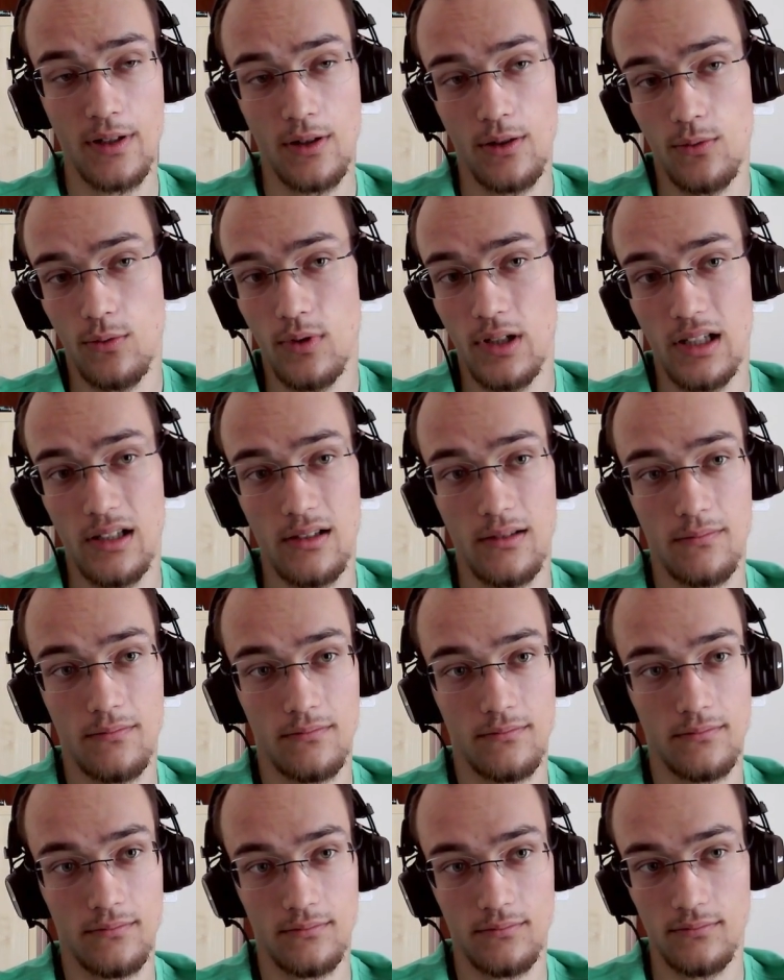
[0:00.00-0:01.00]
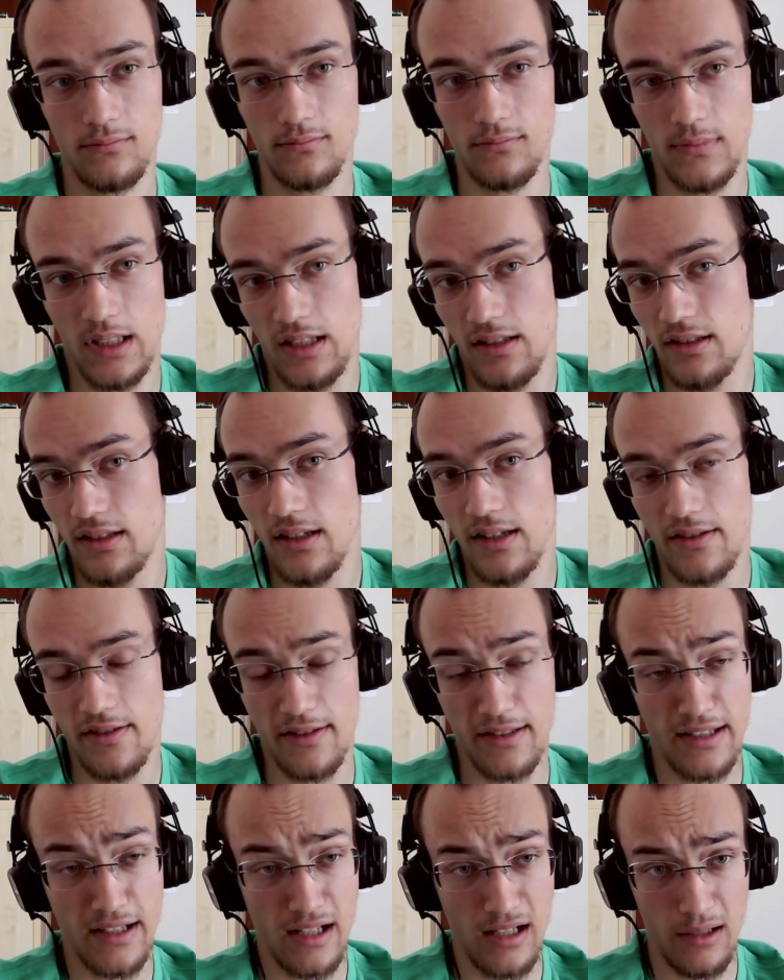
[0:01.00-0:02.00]
Well, it
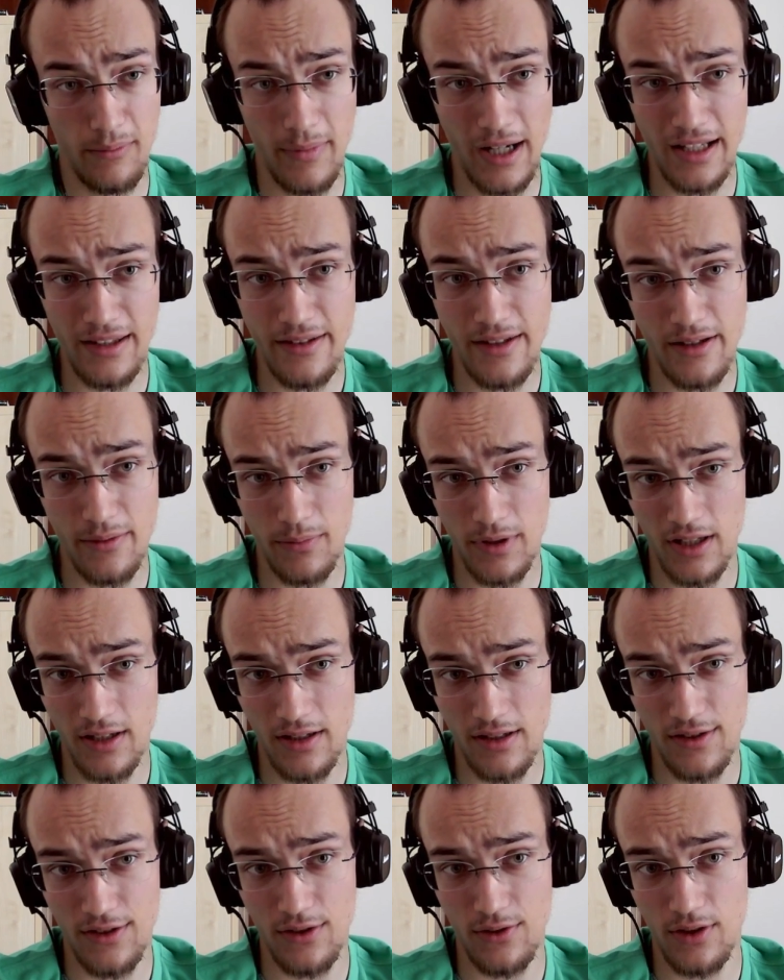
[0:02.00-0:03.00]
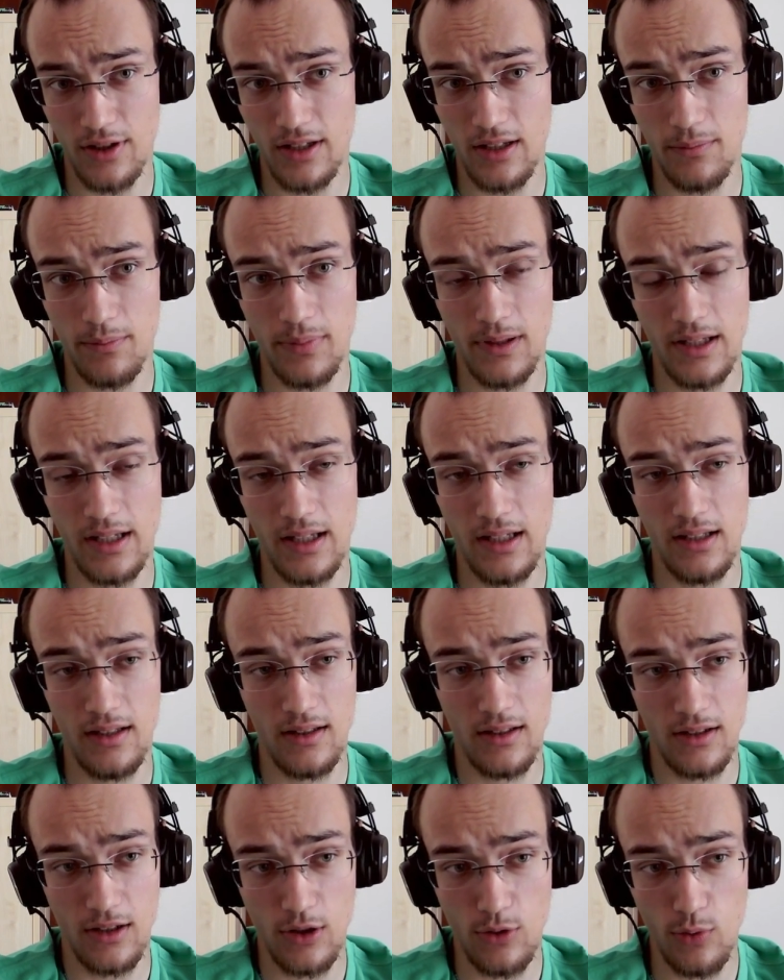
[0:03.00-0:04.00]
doesn't really matter because you're gonna play
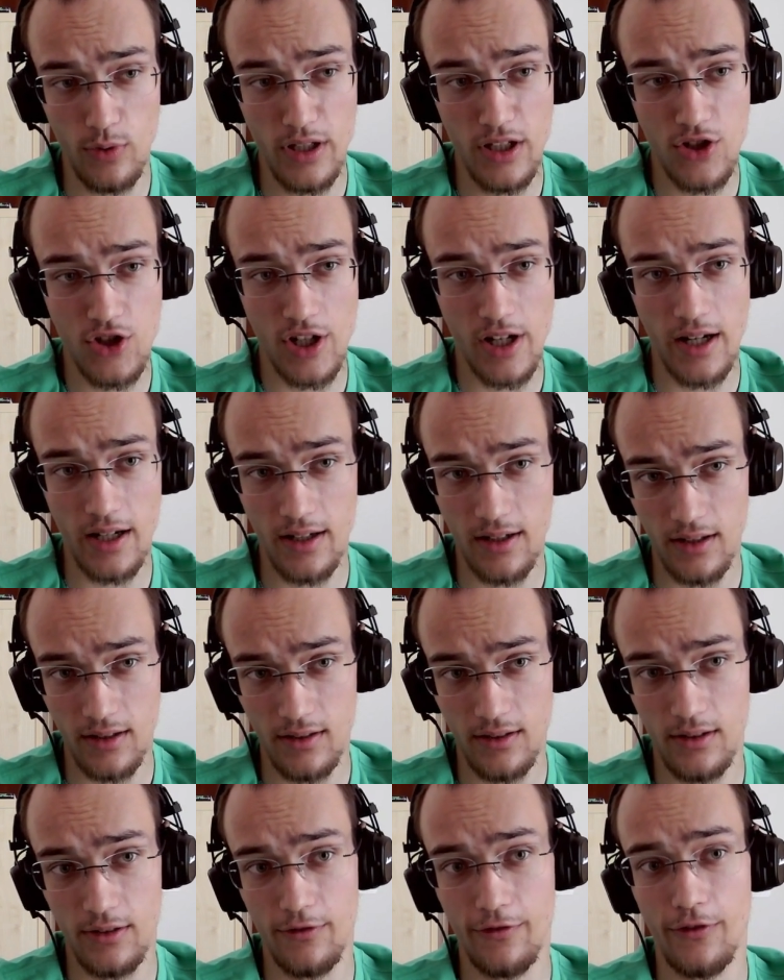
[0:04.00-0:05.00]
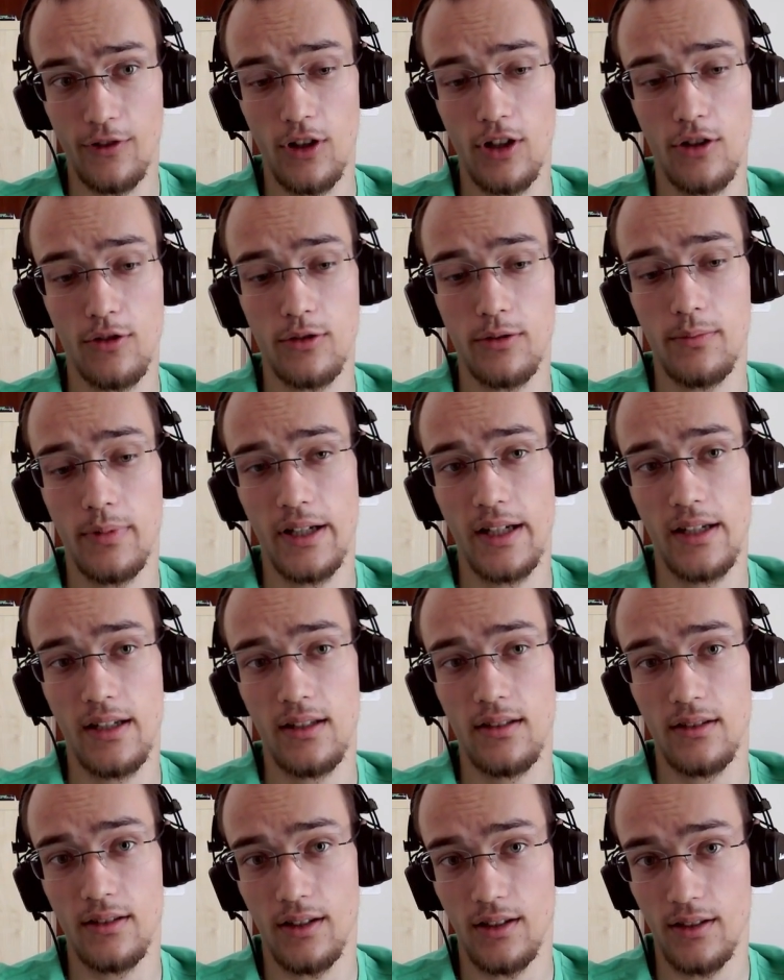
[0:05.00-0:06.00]
queen check followed by
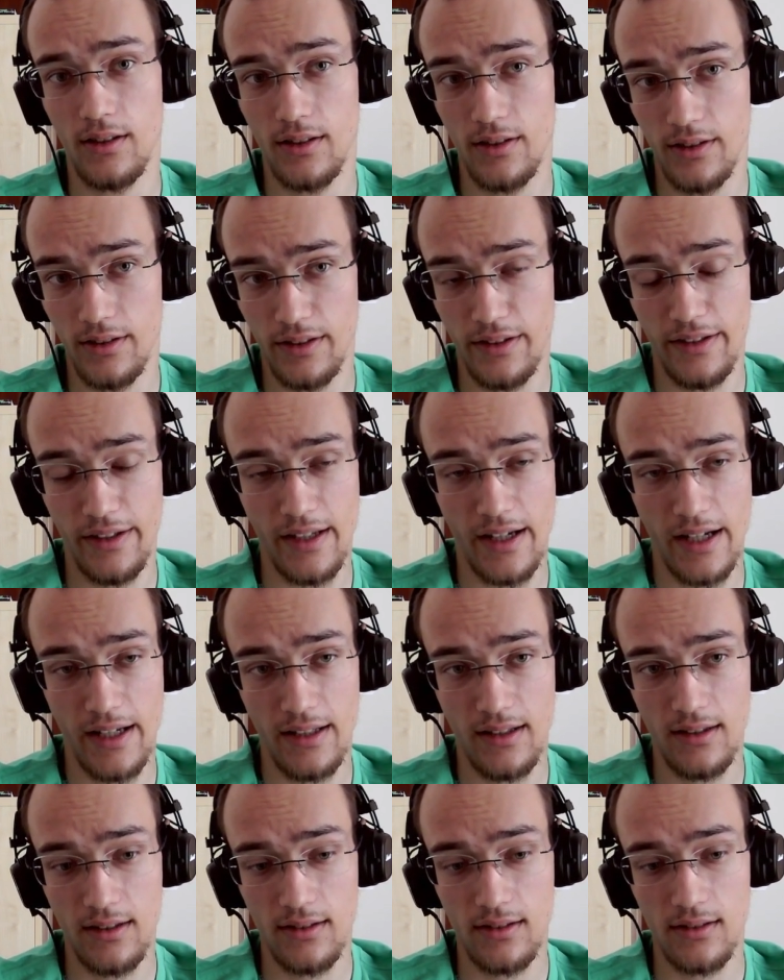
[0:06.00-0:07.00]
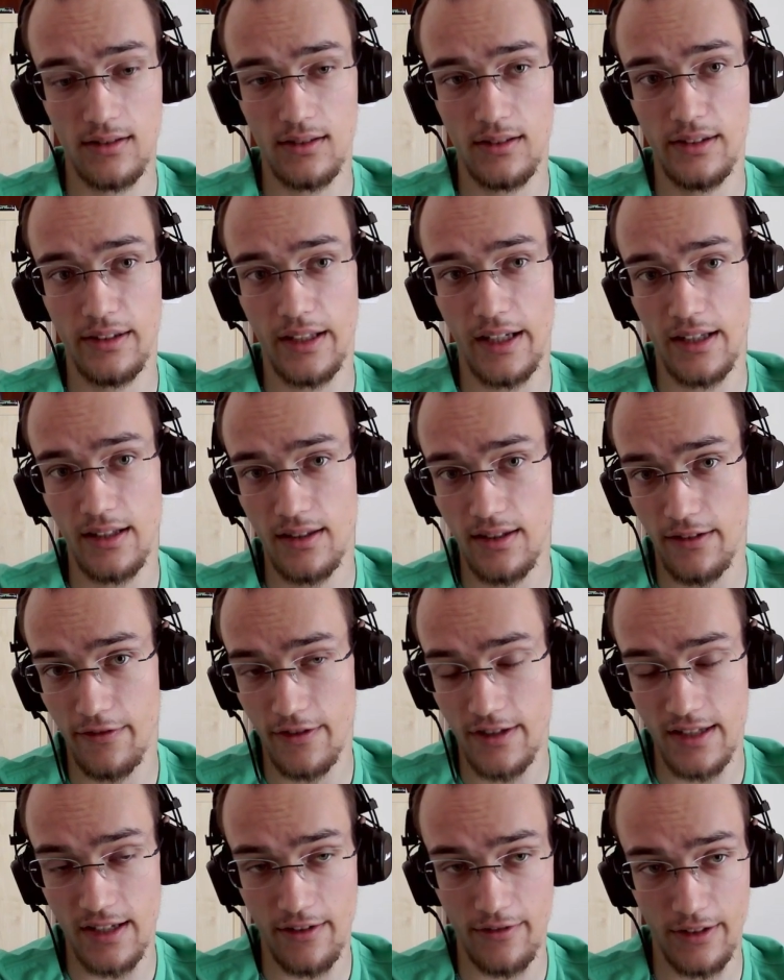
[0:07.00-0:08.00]
knight
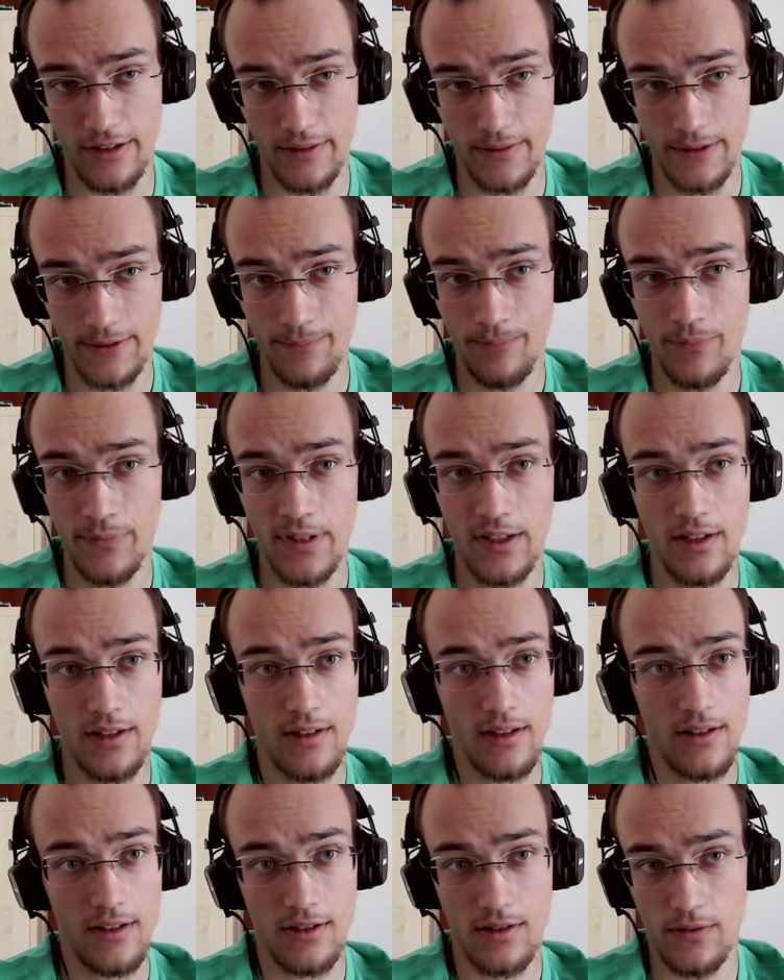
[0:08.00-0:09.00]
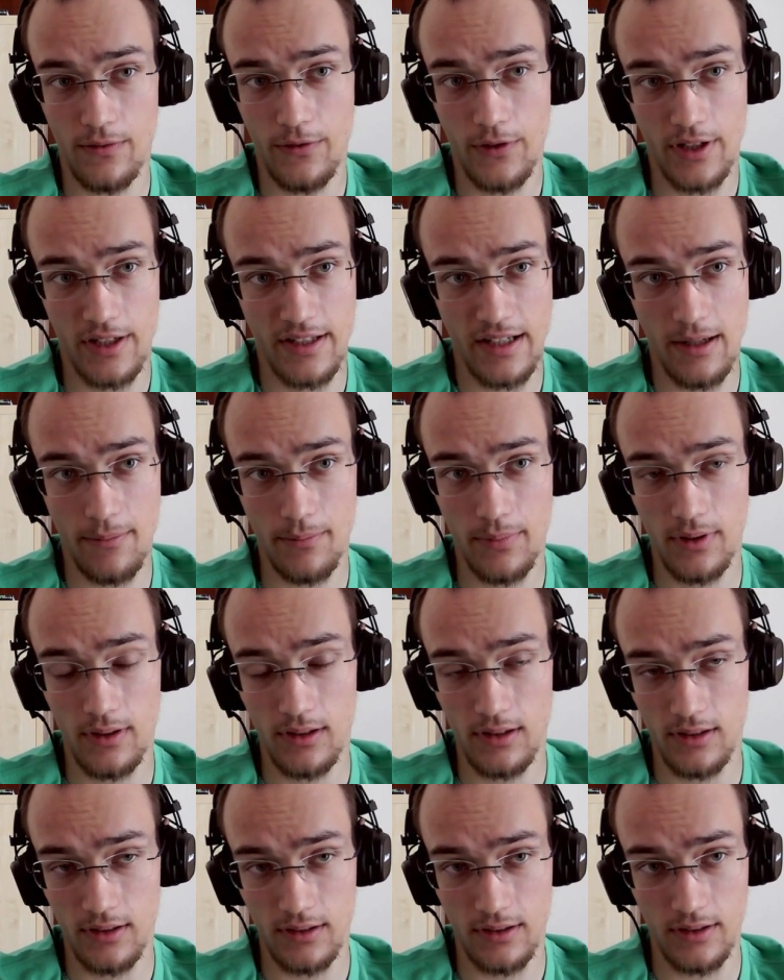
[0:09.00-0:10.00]
f7. So for
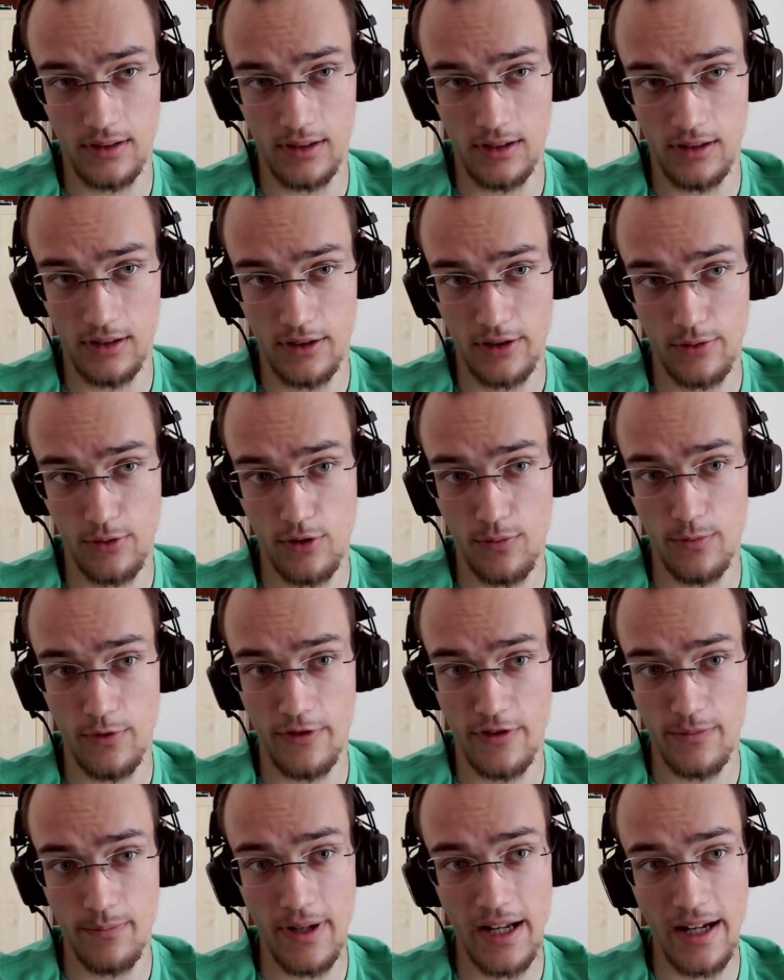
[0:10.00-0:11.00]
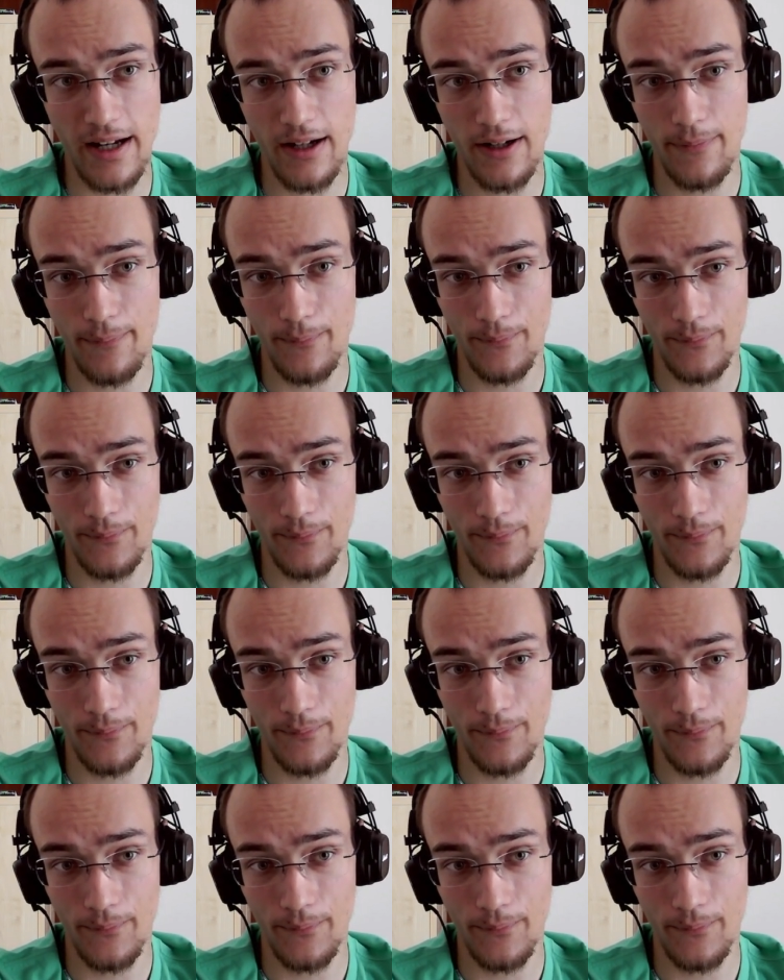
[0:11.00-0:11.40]
example, rook moves back.